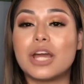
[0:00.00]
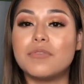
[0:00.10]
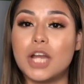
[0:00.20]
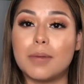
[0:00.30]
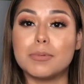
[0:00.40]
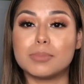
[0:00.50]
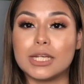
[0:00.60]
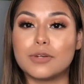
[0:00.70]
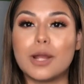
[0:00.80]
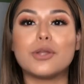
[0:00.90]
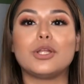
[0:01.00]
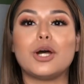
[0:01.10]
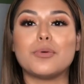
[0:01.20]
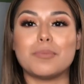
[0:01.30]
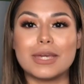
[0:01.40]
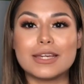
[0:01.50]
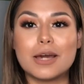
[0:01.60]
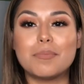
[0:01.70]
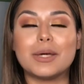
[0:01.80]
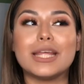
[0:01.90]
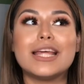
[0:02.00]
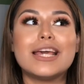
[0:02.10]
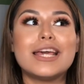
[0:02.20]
have not been playing around a lot with makeup, but